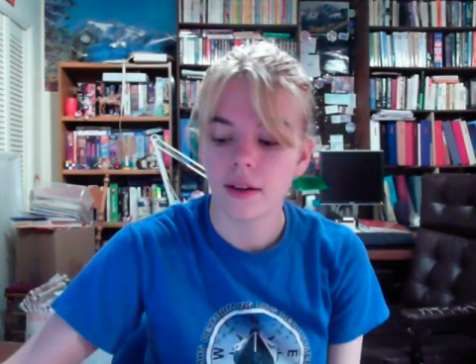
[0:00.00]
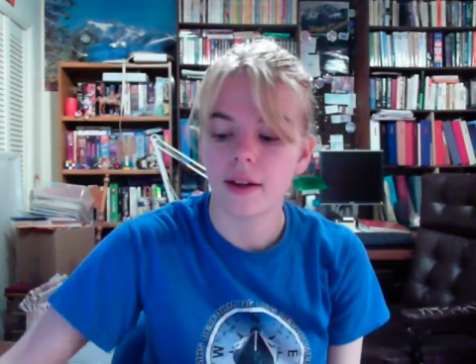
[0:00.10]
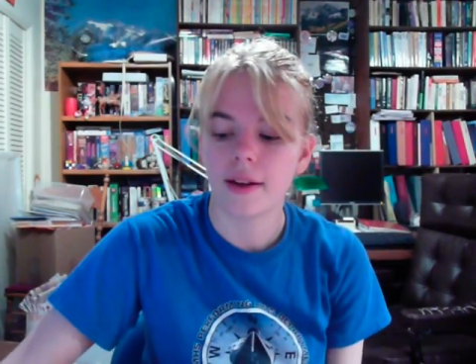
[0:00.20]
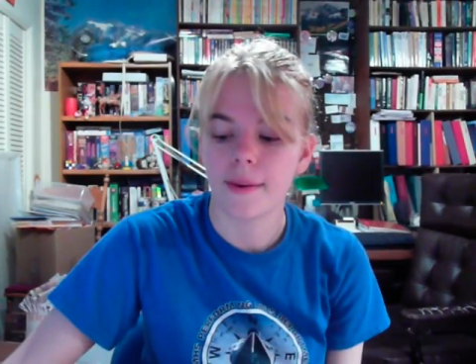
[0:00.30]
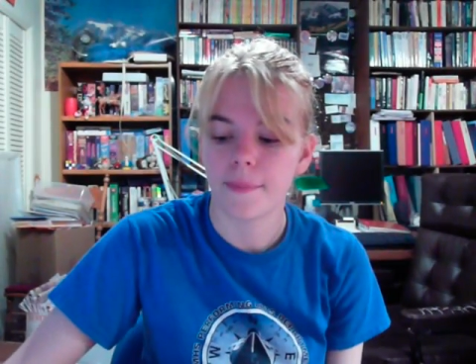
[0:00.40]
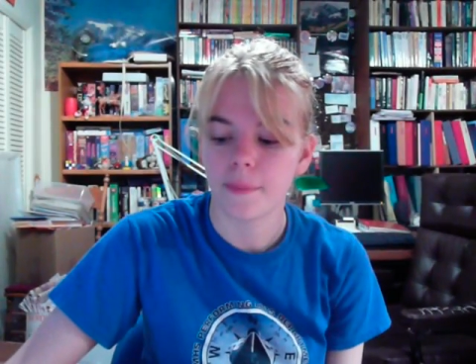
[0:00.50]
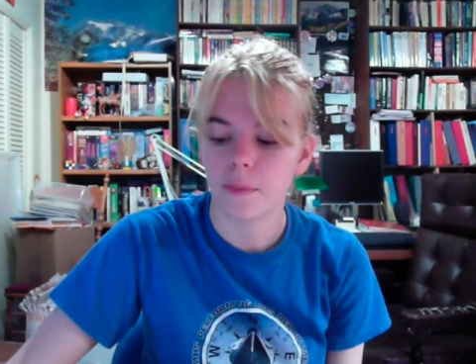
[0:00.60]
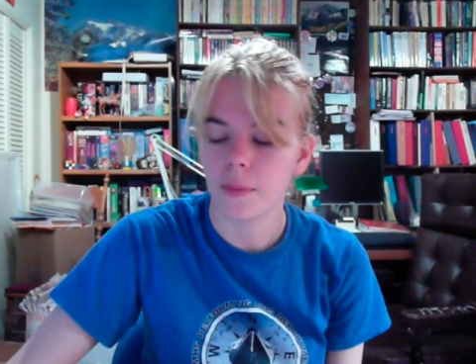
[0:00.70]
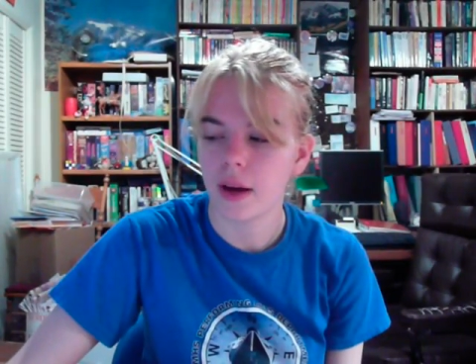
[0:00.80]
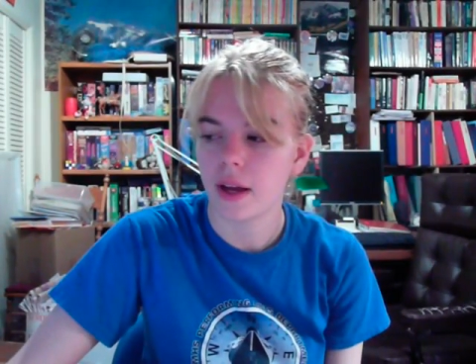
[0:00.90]
Um,
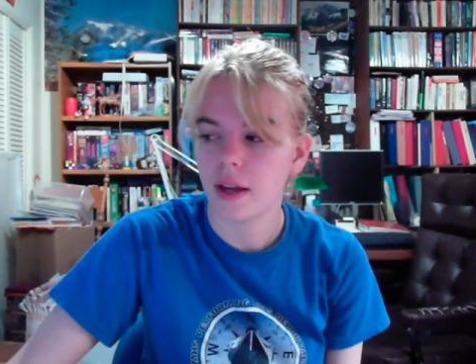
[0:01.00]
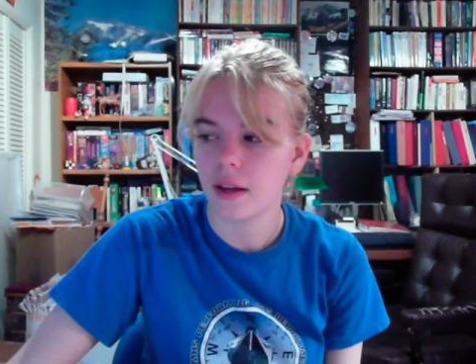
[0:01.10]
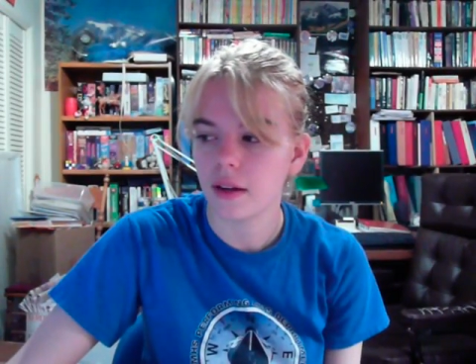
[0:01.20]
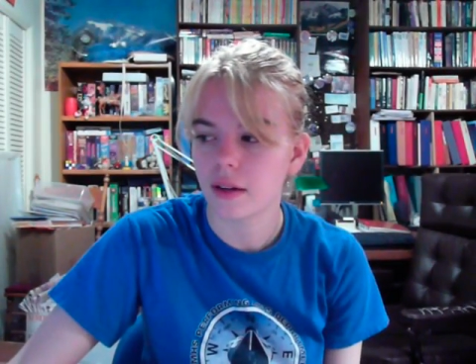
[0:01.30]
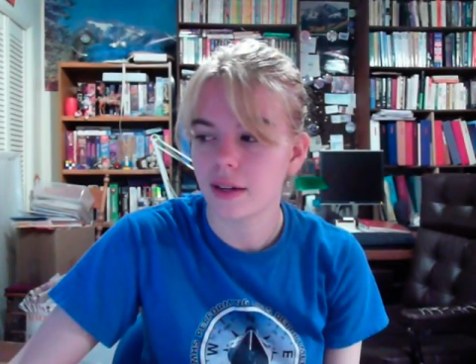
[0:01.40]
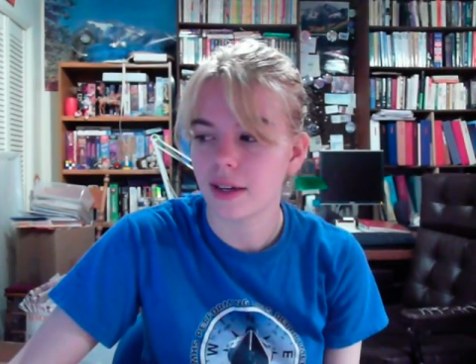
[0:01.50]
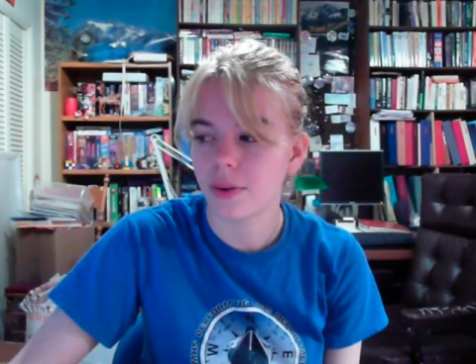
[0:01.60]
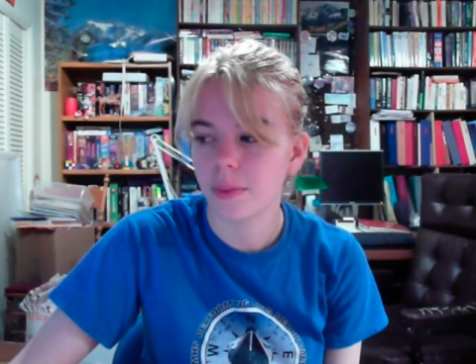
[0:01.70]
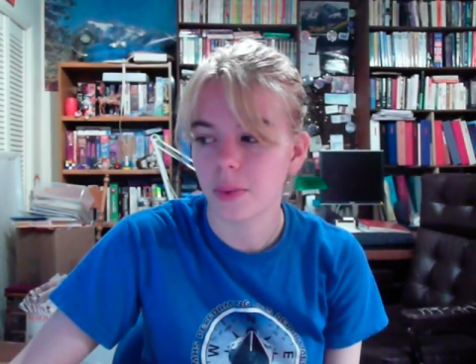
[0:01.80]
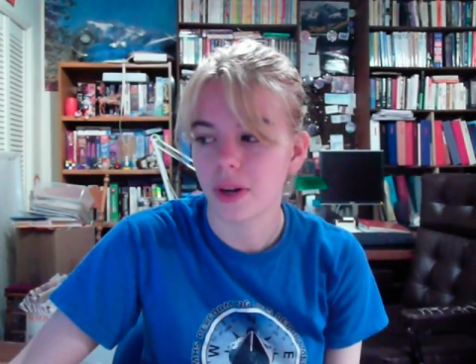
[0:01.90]
right now
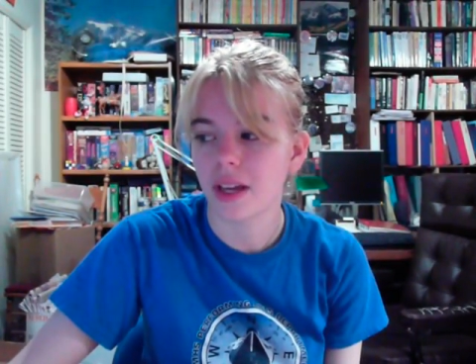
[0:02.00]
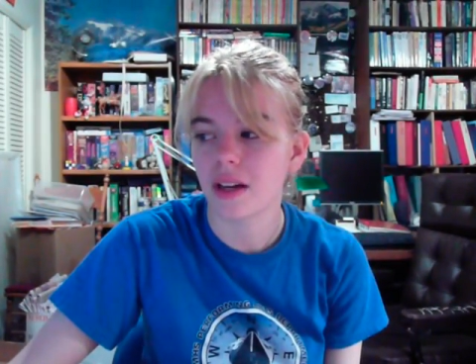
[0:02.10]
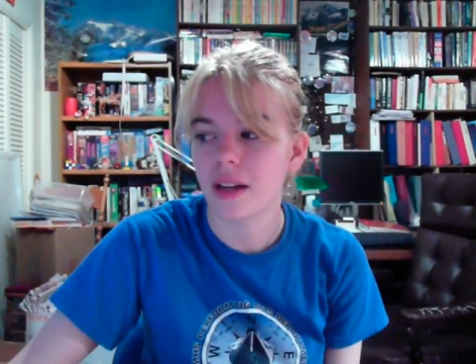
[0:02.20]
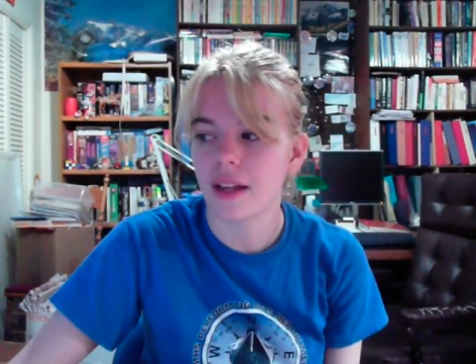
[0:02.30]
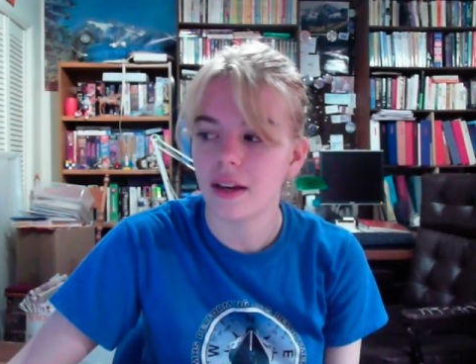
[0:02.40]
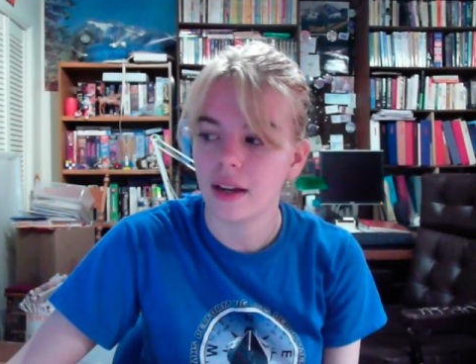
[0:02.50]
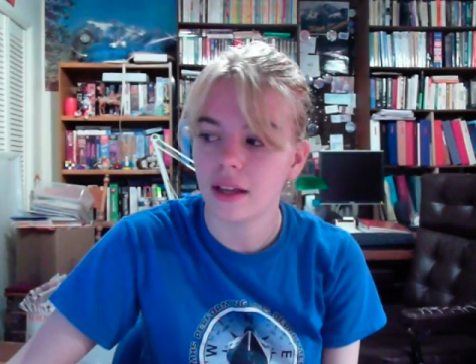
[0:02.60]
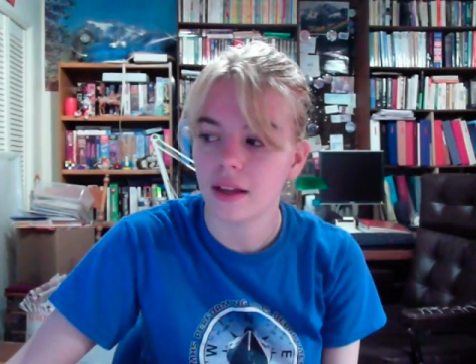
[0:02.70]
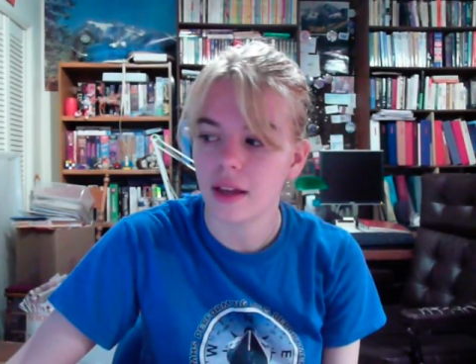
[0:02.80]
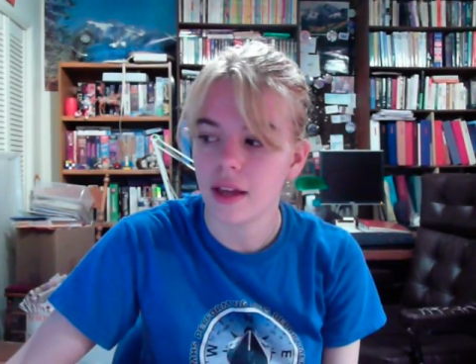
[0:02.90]
I'm working on
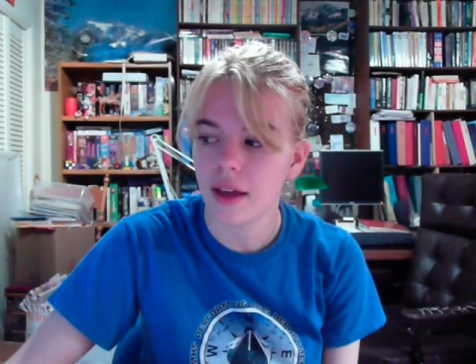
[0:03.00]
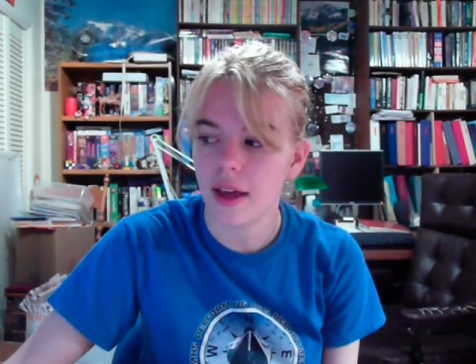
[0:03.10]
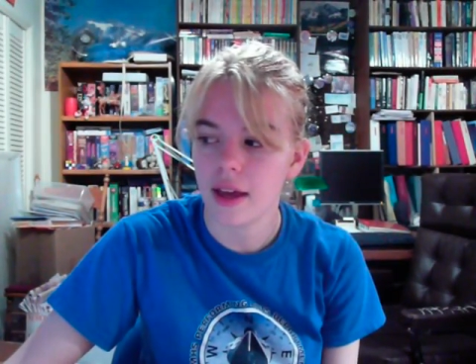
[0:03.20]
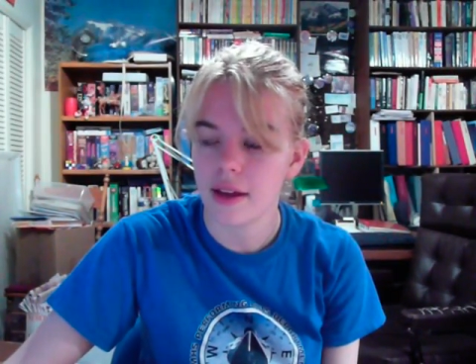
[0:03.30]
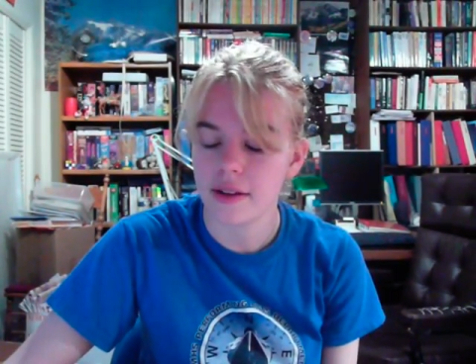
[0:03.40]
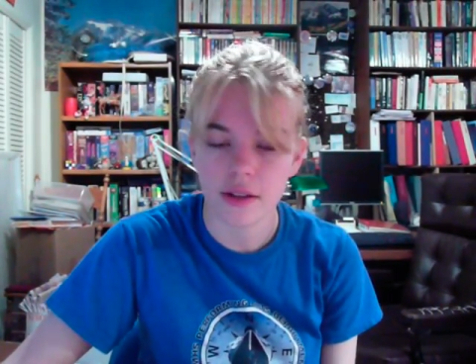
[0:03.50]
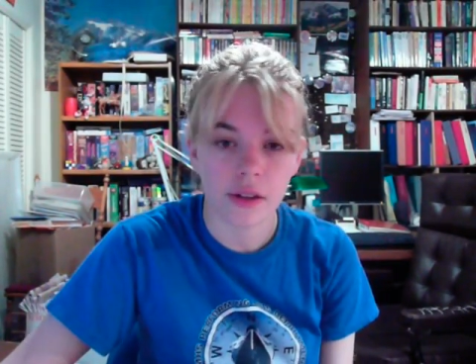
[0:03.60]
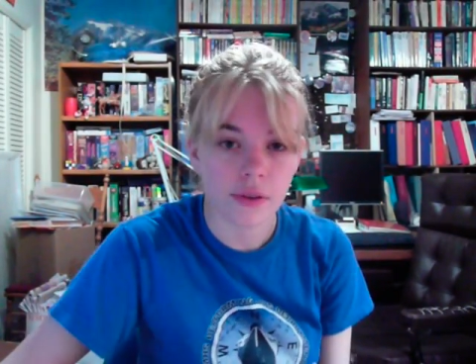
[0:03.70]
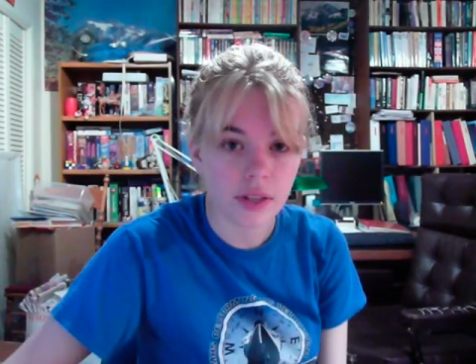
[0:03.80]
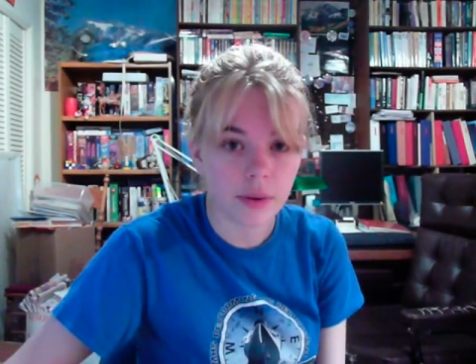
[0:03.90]
editing a Death
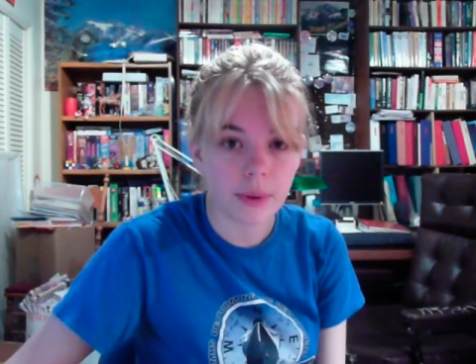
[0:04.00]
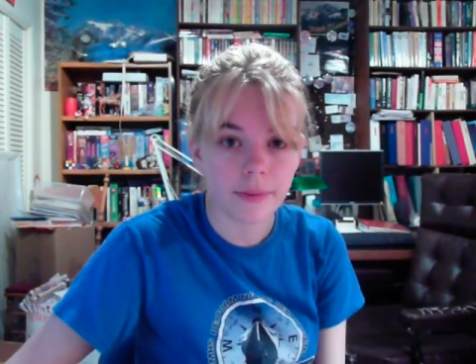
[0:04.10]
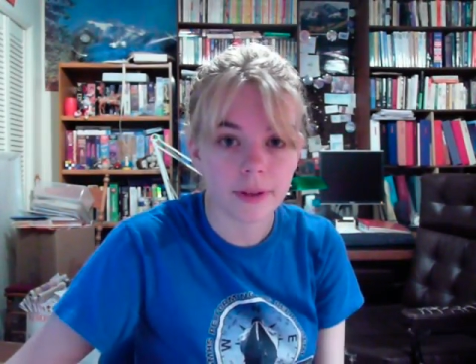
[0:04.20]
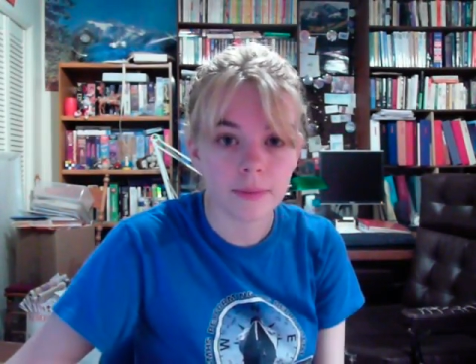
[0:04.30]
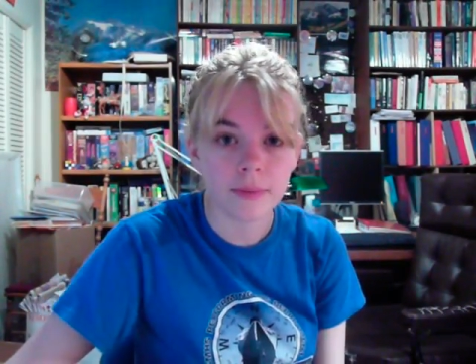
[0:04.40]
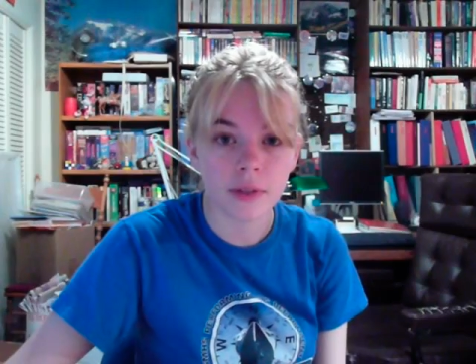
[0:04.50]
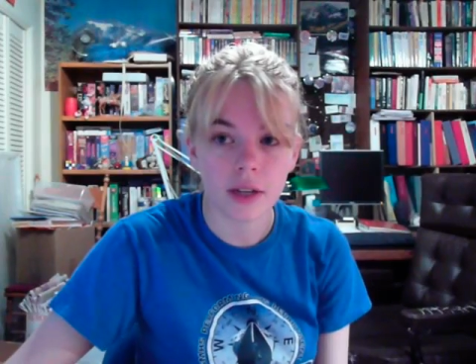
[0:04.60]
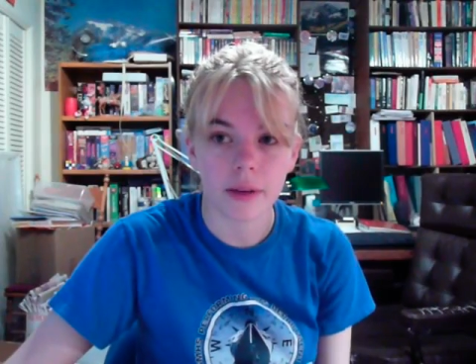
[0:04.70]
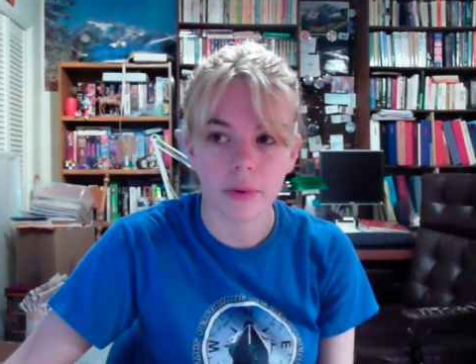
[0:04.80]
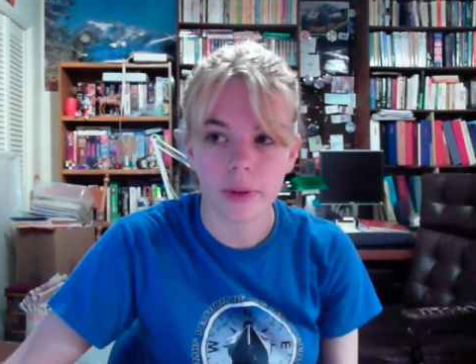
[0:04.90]
Note skit we filmed a
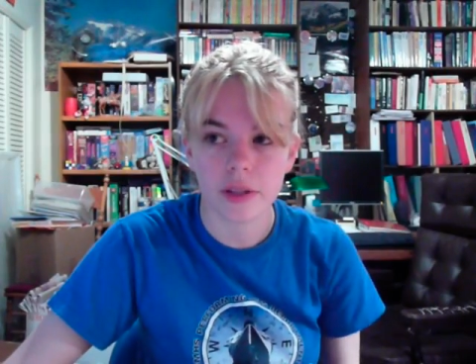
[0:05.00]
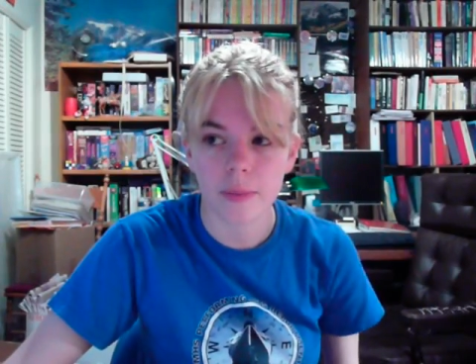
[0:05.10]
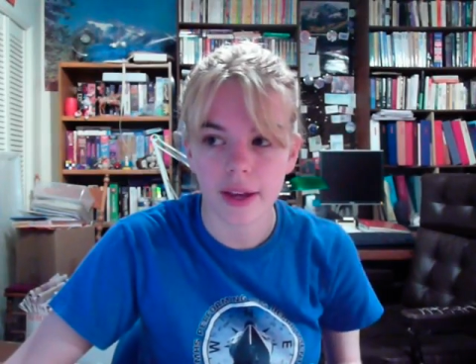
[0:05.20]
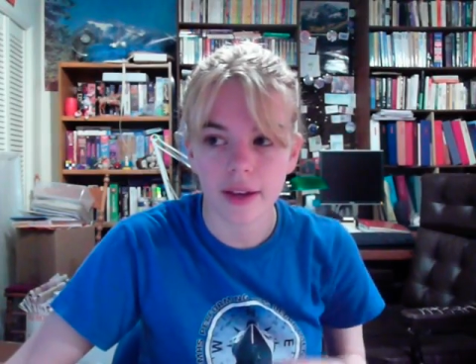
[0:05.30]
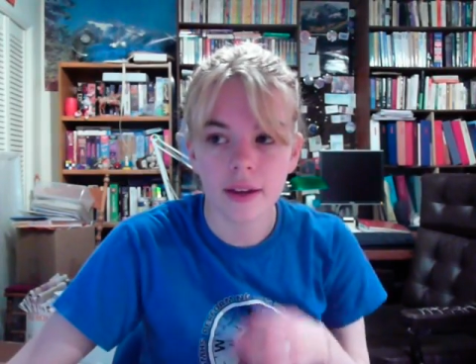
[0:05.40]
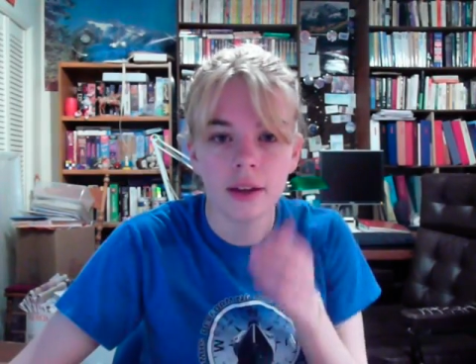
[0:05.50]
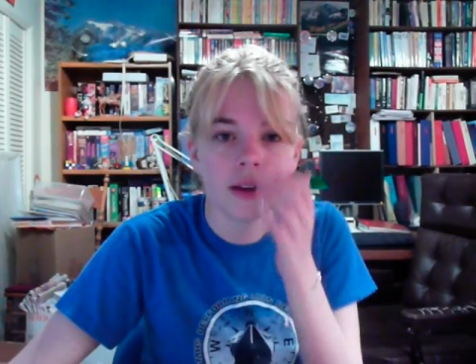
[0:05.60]
couple weeks back